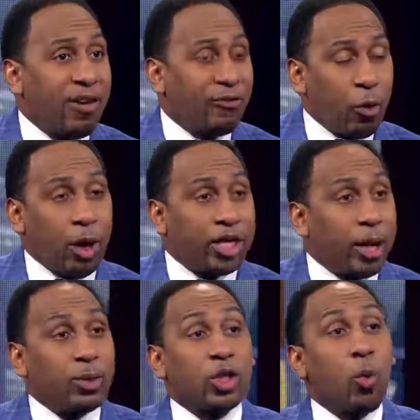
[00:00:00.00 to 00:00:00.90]
for it. There
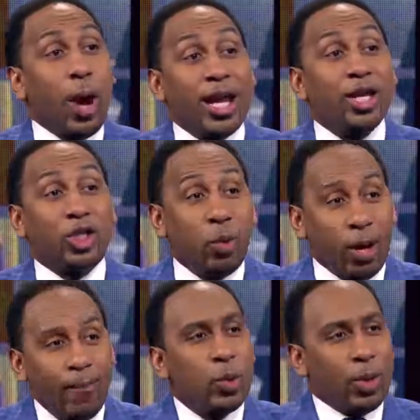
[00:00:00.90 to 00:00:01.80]
was a way to do
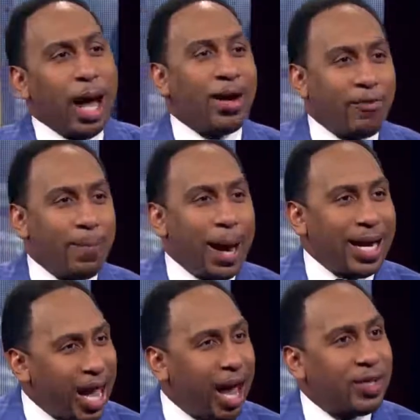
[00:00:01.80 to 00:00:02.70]
it without
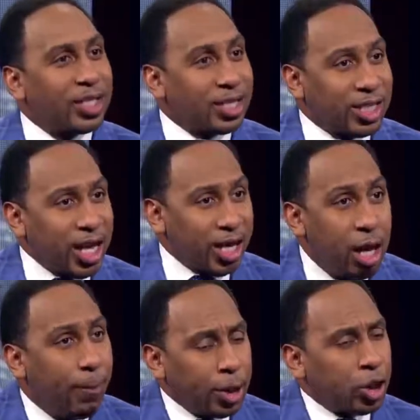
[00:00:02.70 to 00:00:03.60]
everybody having to see it,
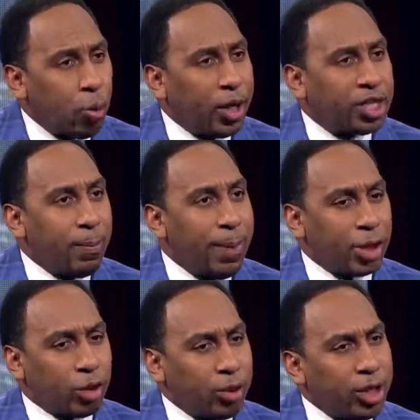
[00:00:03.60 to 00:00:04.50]
but you wanted to make
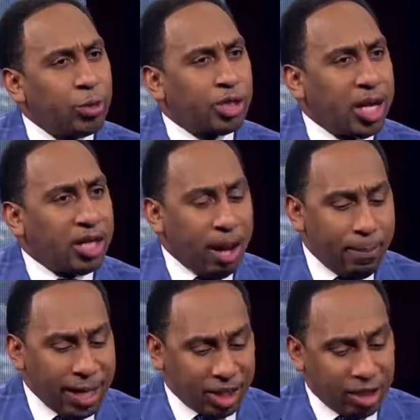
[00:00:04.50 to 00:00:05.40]
sure that you sent that
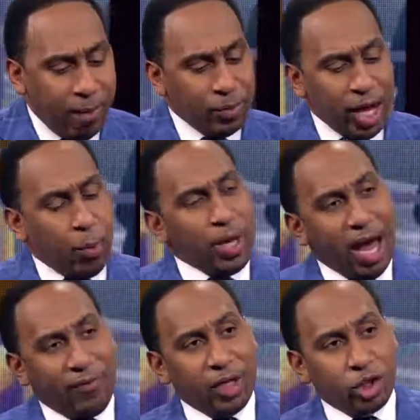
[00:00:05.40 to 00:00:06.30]
message. Yet we
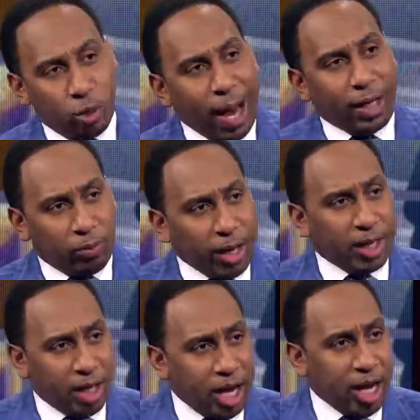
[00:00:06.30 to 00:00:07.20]
have a track
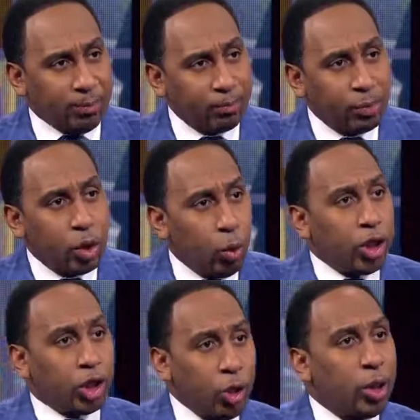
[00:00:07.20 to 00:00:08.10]
record here which you